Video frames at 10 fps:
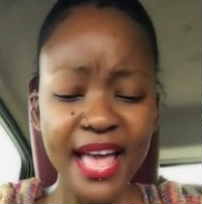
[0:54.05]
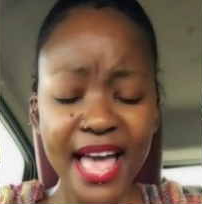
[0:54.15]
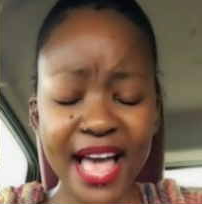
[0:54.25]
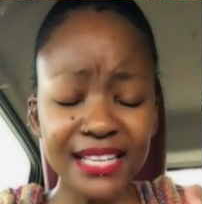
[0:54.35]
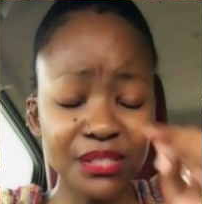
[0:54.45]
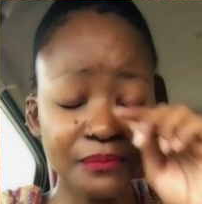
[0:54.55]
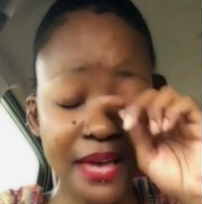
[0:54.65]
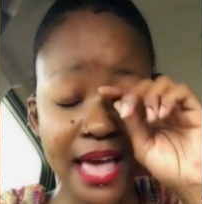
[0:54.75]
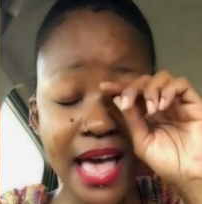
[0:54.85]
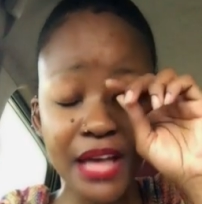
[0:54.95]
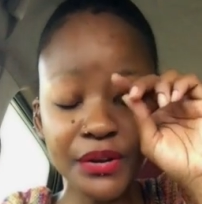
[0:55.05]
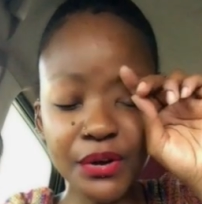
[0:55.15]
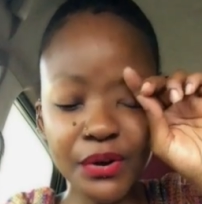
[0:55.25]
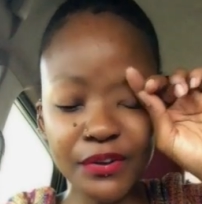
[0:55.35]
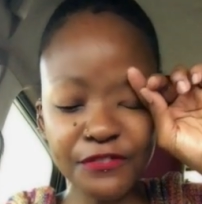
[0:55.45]
As a
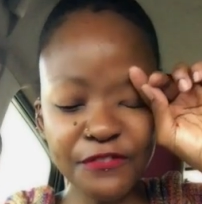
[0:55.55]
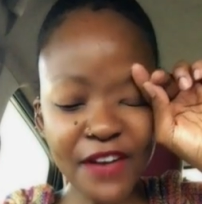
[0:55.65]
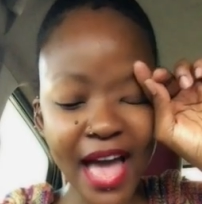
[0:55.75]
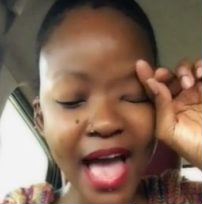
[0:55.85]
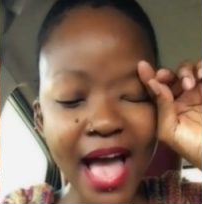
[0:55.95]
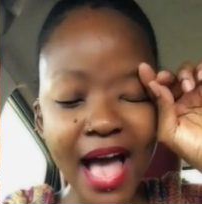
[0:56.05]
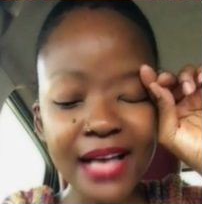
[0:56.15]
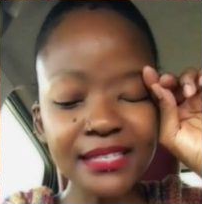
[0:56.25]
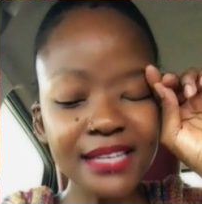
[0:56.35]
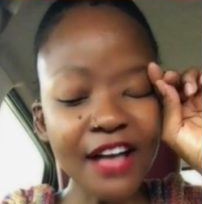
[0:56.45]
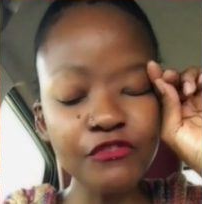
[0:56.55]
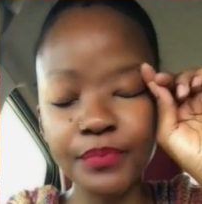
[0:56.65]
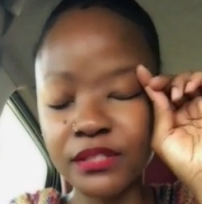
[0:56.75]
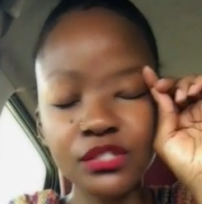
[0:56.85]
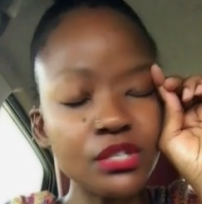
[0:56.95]
matter of fact, I've
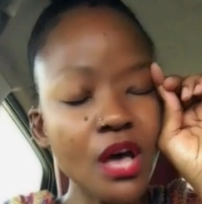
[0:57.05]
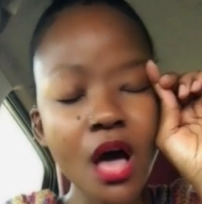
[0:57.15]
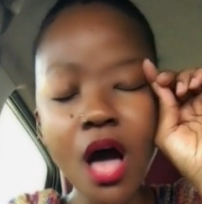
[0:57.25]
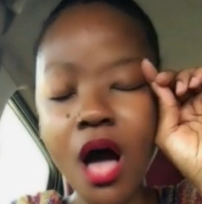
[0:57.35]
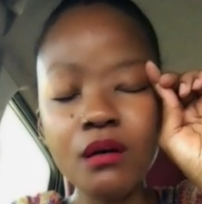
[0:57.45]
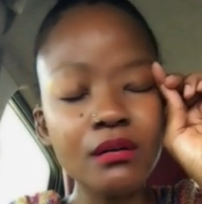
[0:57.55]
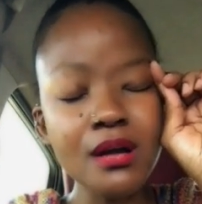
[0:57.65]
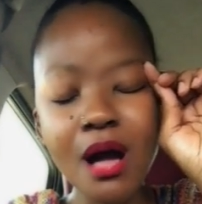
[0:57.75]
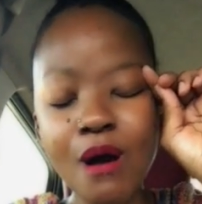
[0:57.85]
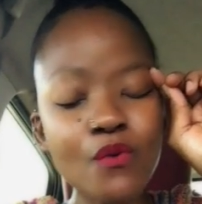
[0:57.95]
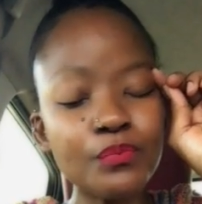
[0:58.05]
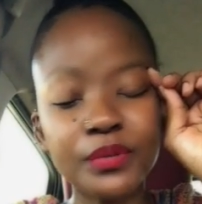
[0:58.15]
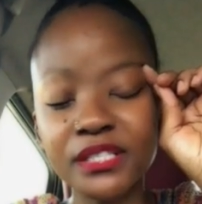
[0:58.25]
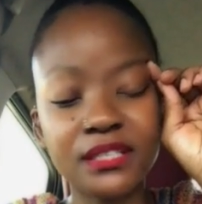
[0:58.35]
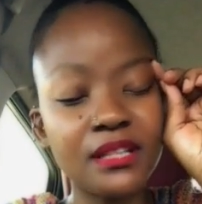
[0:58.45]
been so
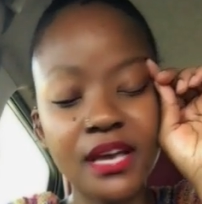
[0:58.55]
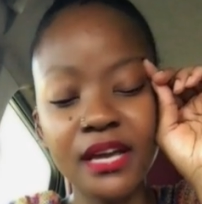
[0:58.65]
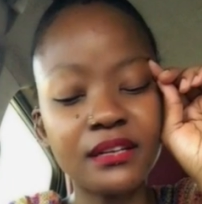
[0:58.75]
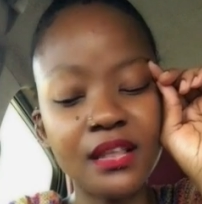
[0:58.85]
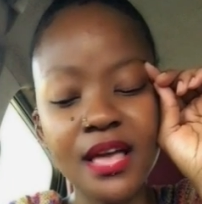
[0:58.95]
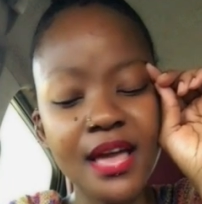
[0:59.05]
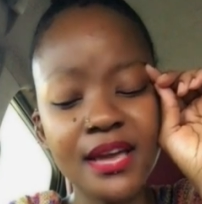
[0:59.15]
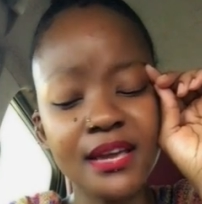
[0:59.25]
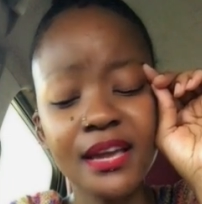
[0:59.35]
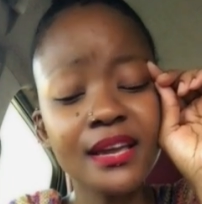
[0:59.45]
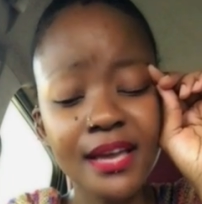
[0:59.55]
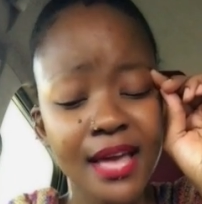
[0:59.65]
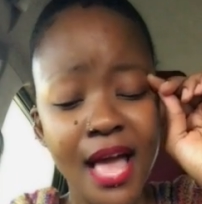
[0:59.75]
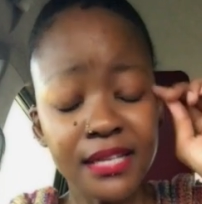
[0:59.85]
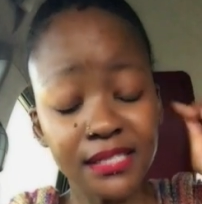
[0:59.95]
hopeless lately
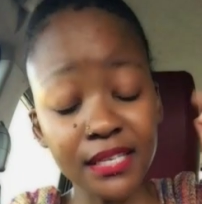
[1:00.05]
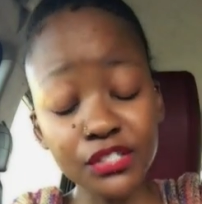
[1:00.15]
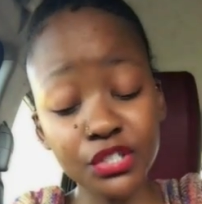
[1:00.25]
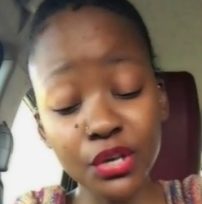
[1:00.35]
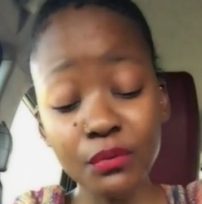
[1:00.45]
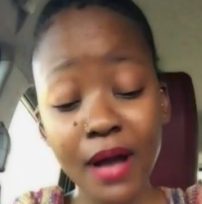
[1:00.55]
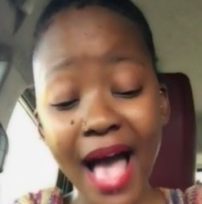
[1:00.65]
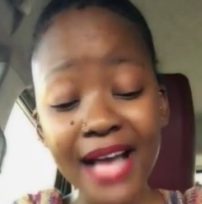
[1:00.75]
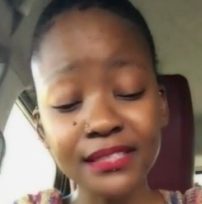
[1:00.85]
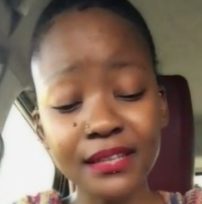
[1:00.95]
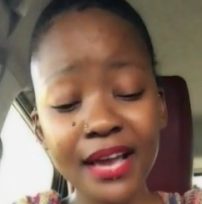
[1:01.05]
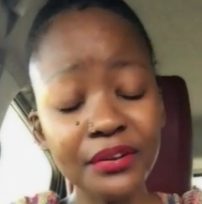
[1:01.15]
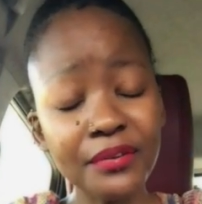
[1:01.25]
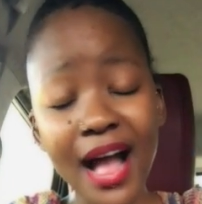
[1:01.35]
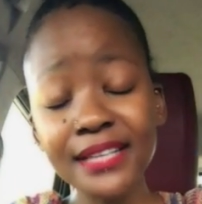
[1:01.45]
since you act like
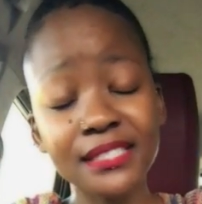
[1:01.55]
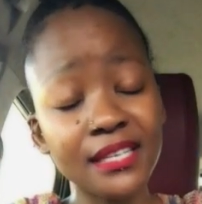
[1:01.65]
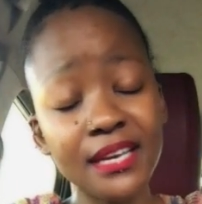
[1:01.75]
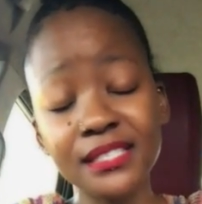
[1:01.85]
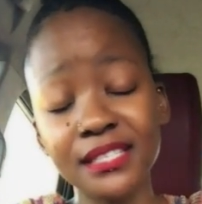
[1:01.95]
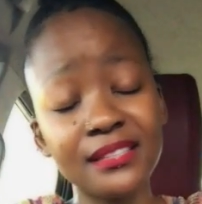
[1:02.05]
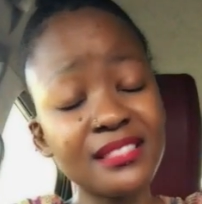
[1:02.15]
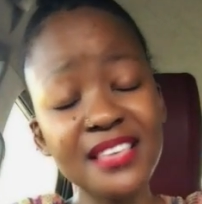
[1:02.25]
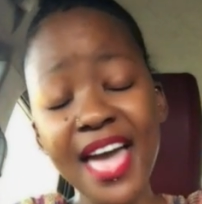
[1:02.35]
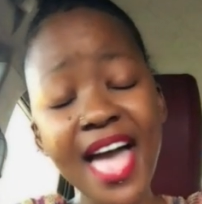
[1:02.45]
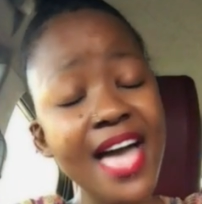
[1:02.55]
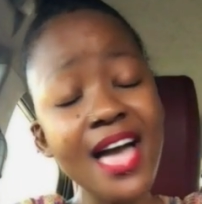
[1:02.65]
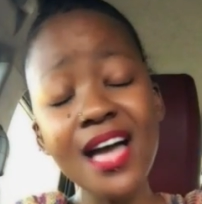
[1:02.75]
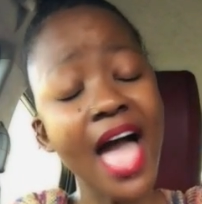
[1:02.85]
Christ is in there.